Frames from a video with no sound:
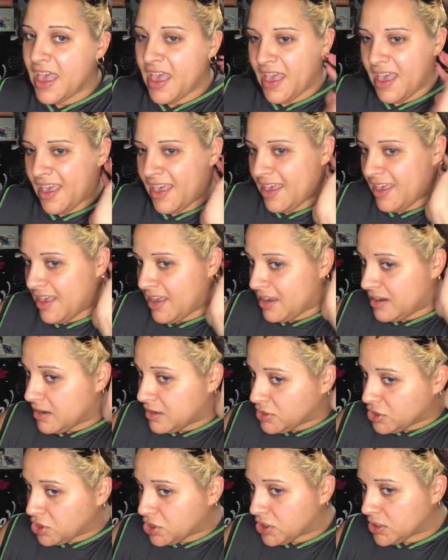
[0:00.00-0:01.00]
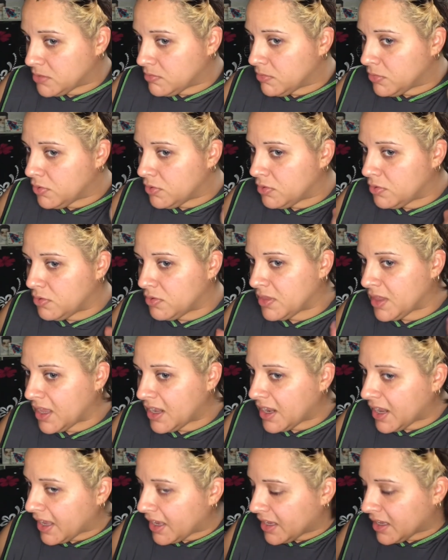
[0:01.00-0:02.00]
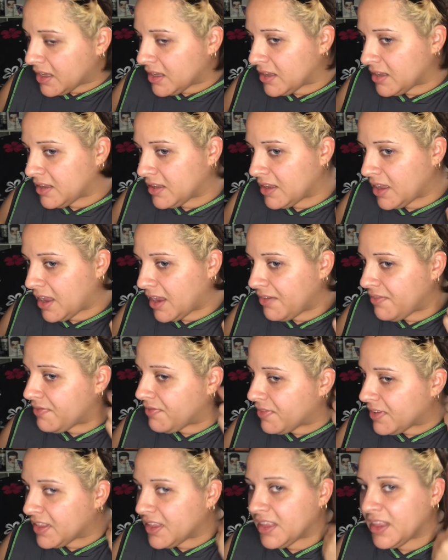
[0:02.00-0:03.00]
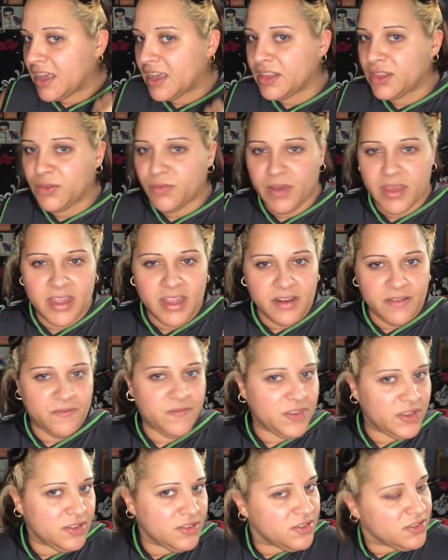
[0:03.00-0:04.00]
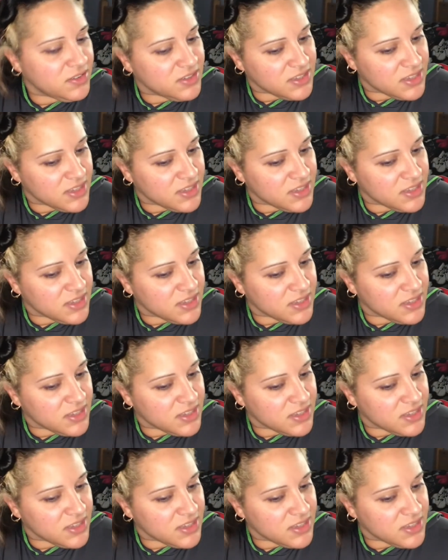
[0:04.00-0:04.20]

and smooth, and like, I really like the way that it feels.